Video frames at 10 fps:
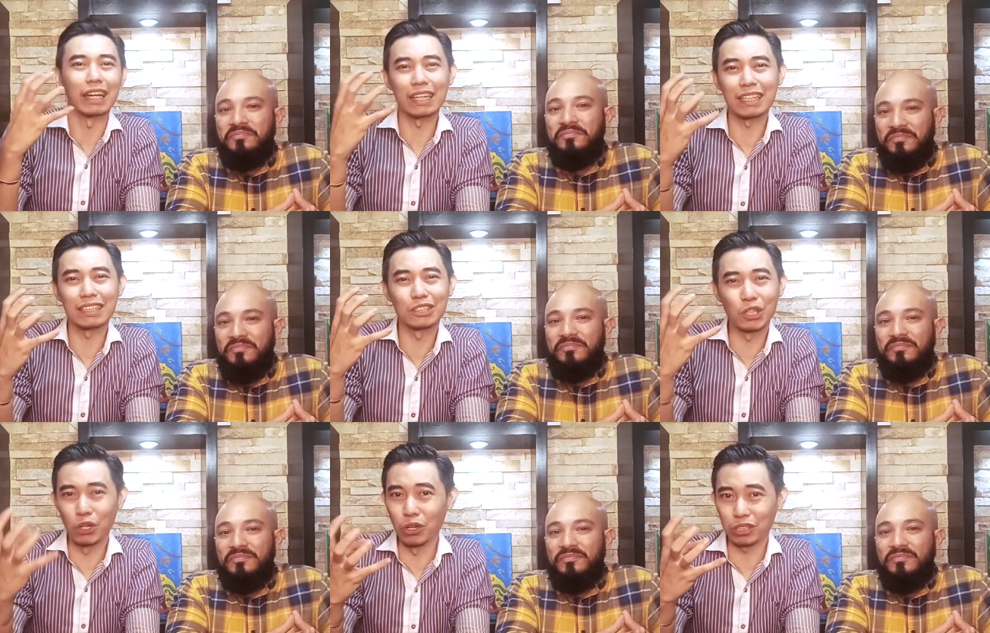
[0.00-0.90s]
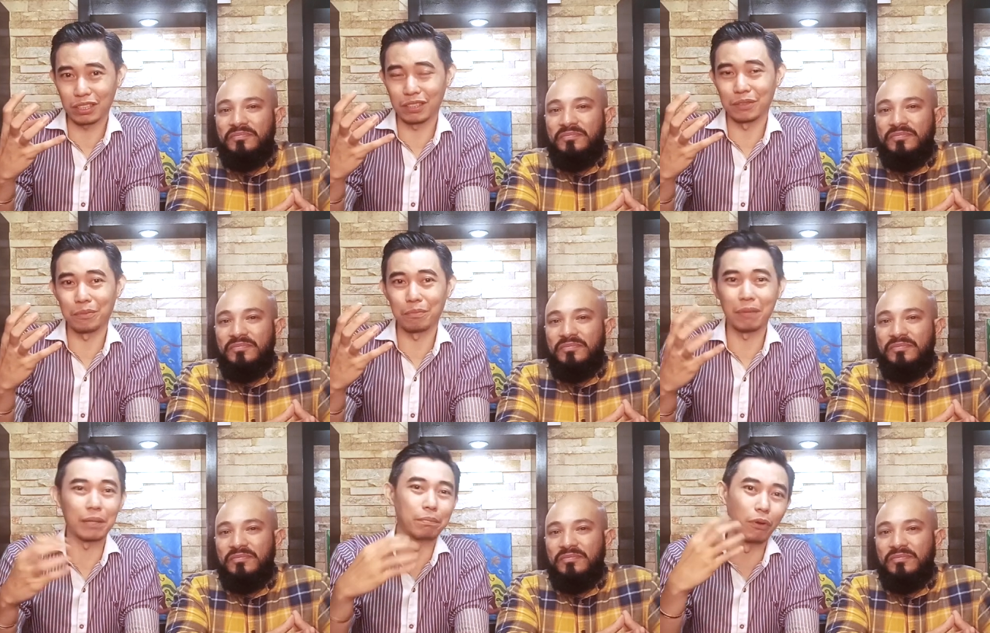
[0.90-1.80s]
Speaker 1: it is cooked
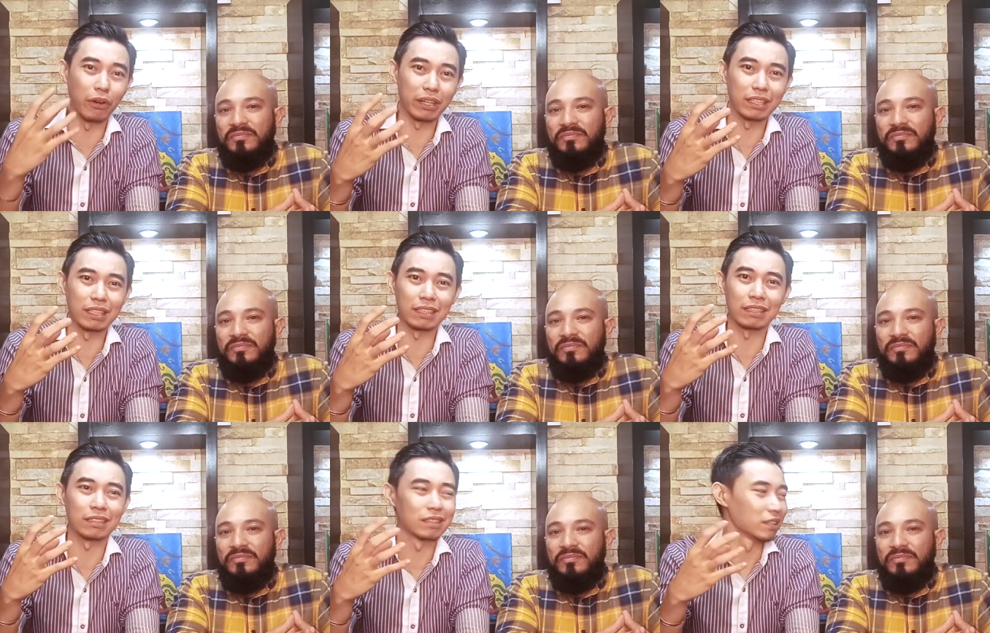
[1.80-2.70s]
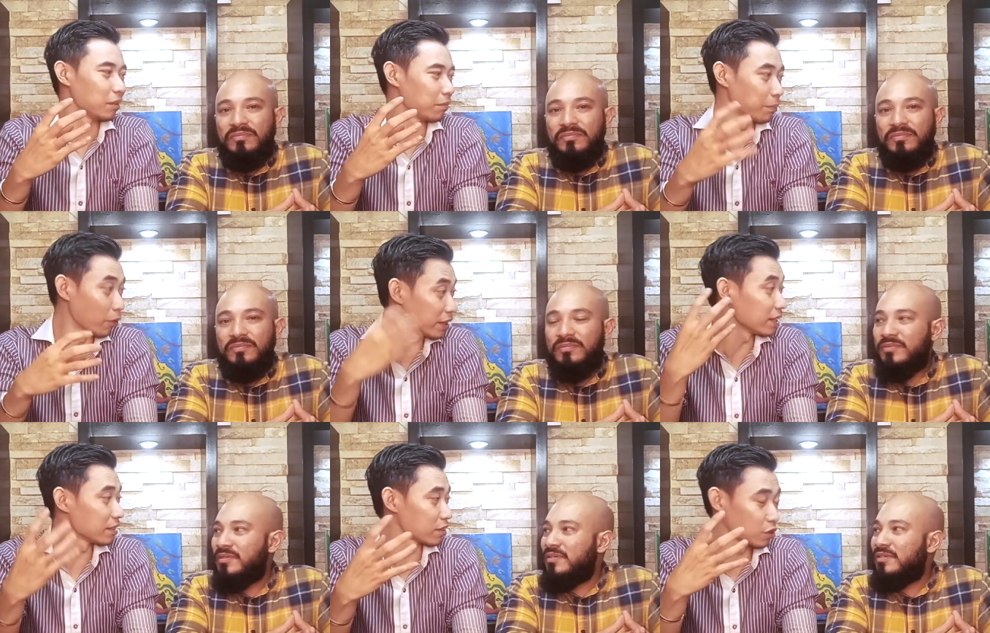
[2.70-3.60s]
by boiling by boiling
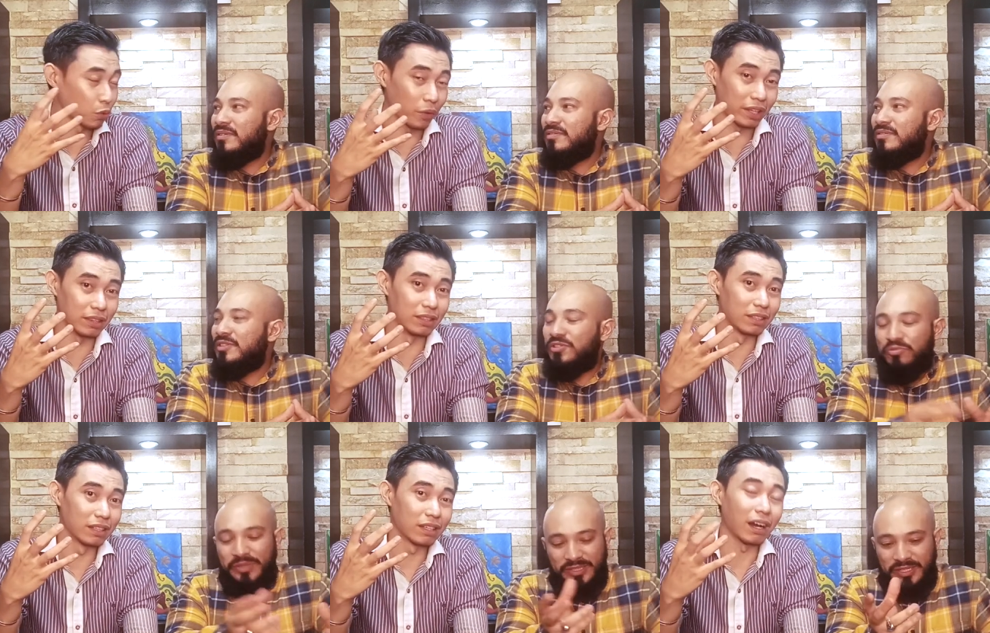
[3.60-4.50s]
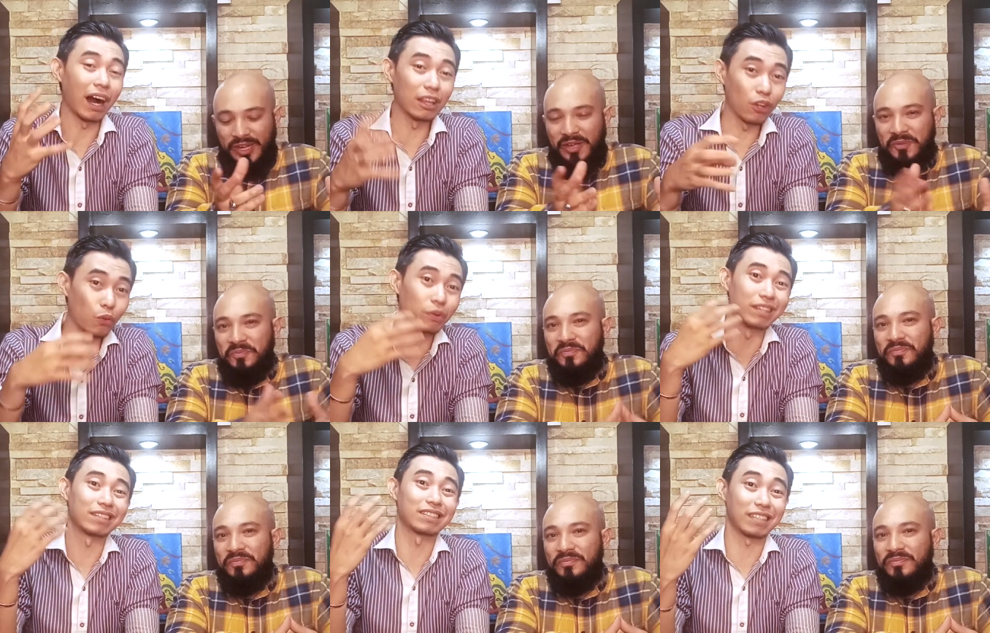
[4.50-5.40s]
the squid, squid yeah. along with
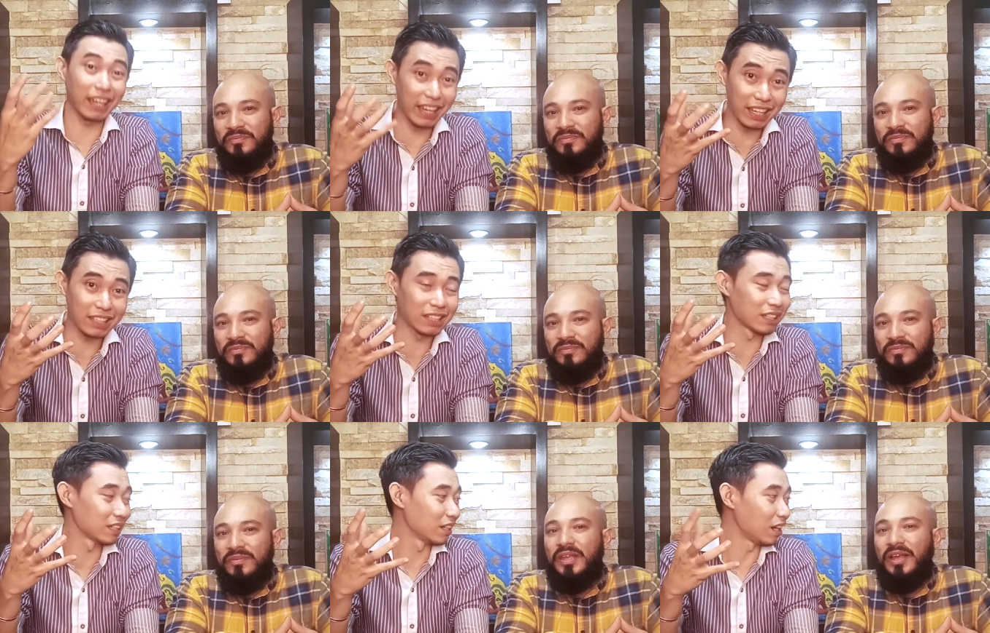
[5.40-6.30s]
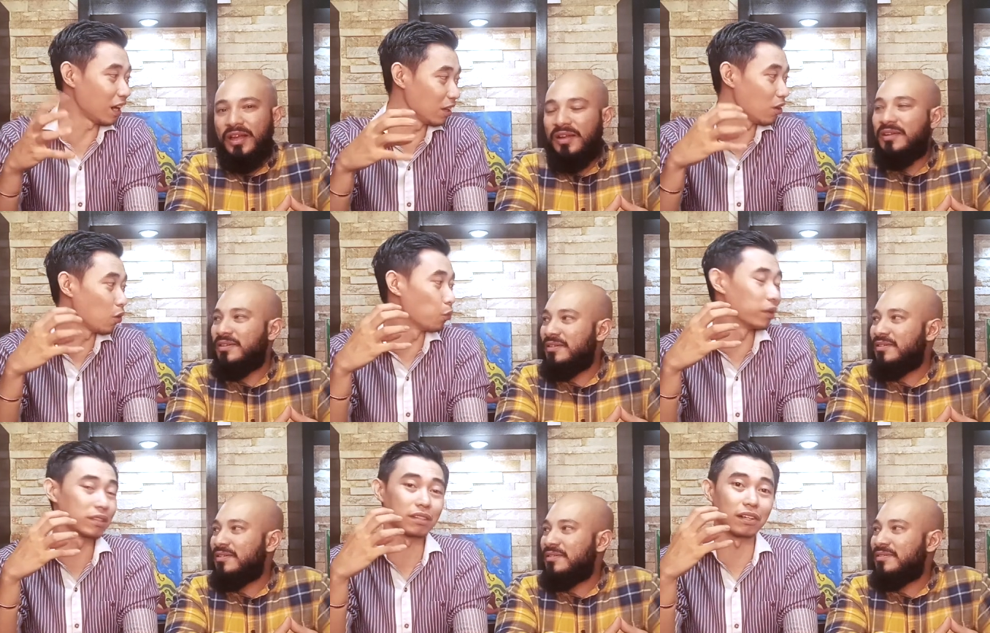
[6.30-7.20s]
its ink, yeah. along
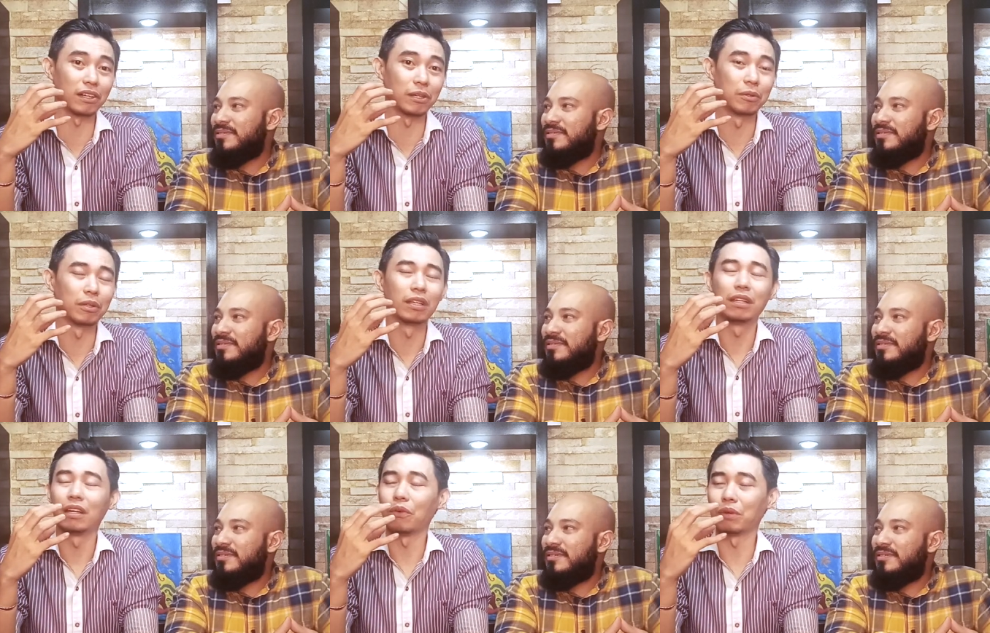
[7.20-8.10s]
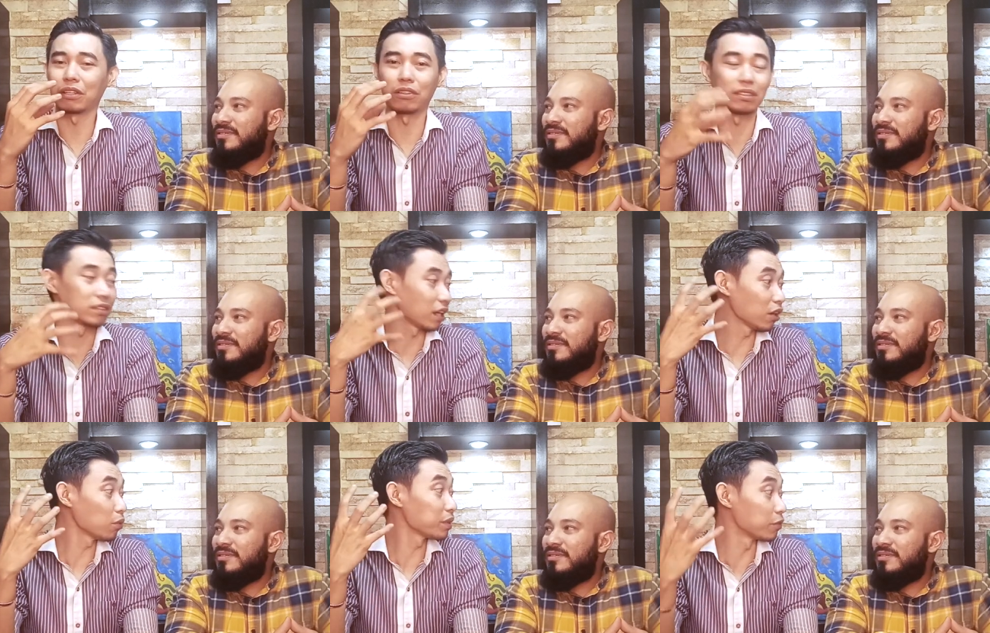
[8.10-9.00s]
with uh, what do you call this?
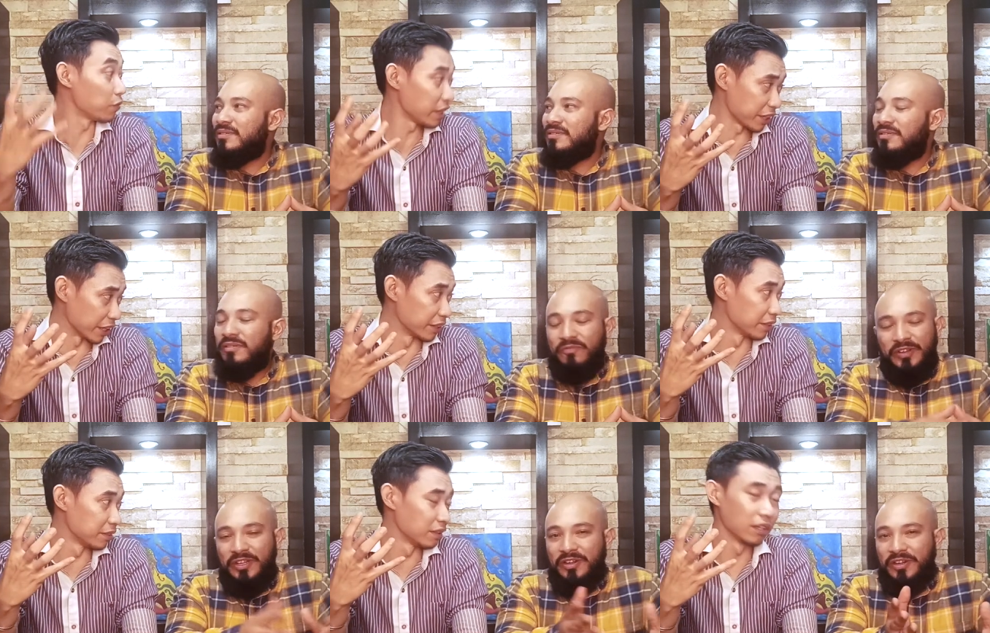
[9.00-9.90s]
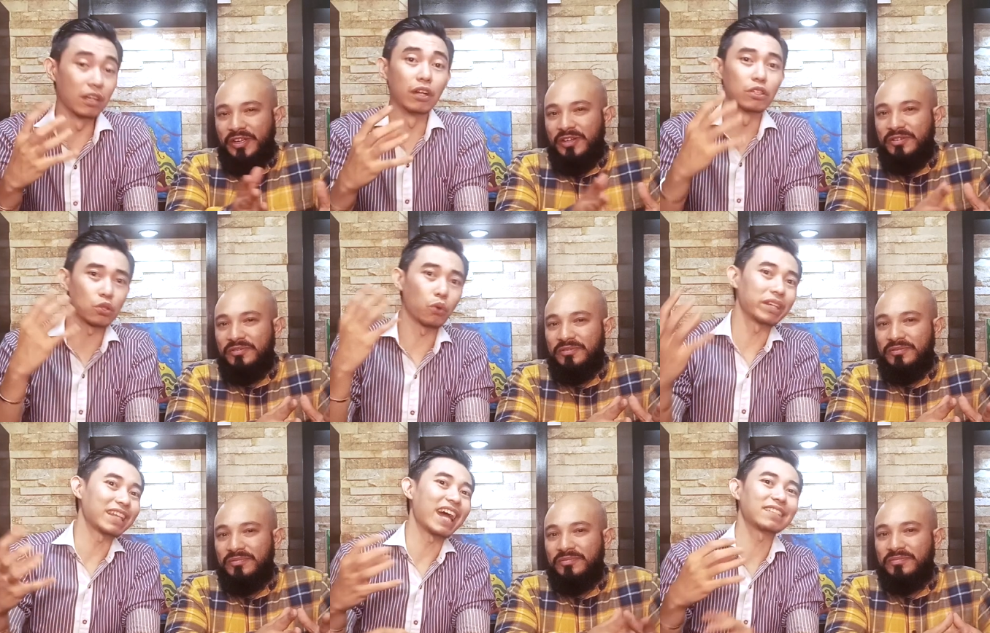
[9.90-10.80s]
Along with the vinegar. Vinegar, yeah. So it
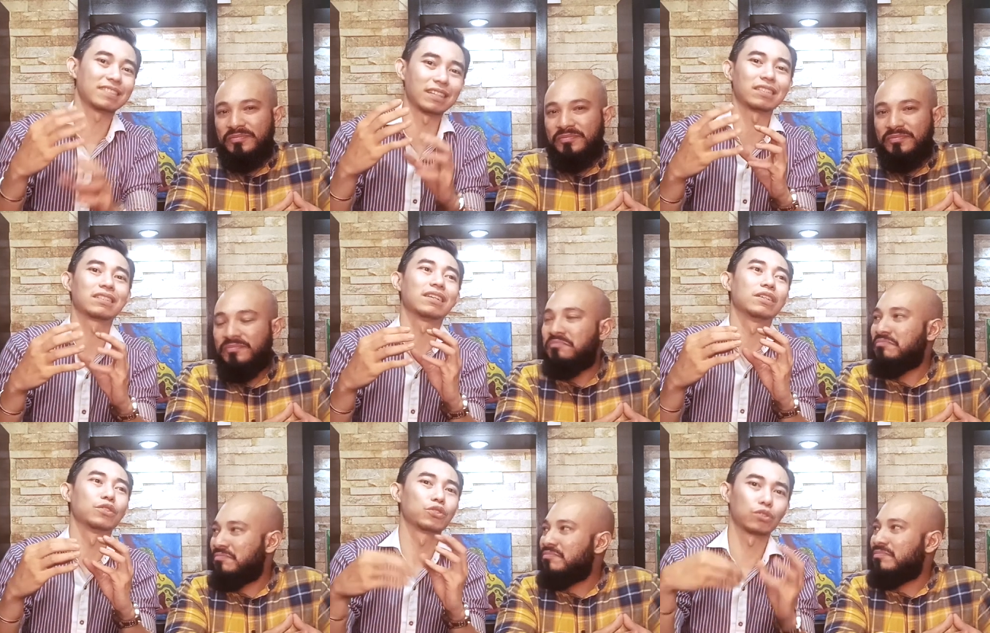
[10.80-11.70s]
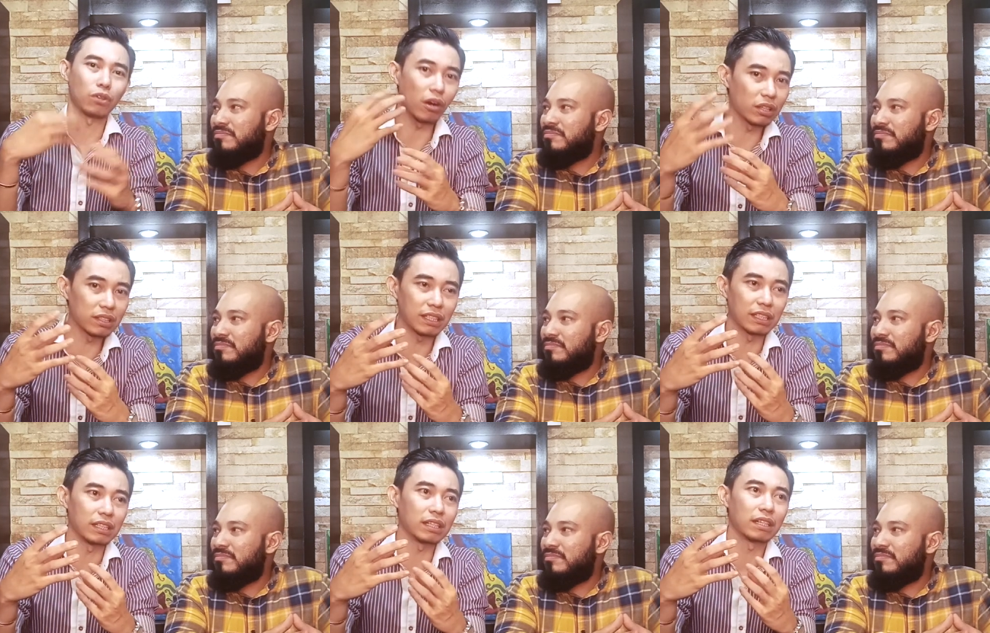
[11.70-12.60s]
has this
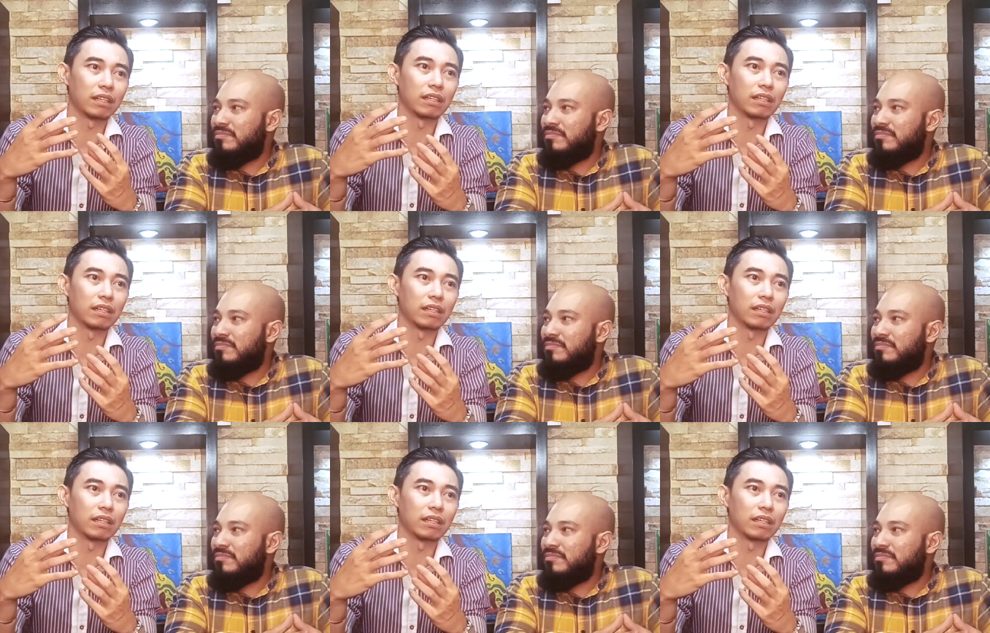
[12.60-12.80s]
salty,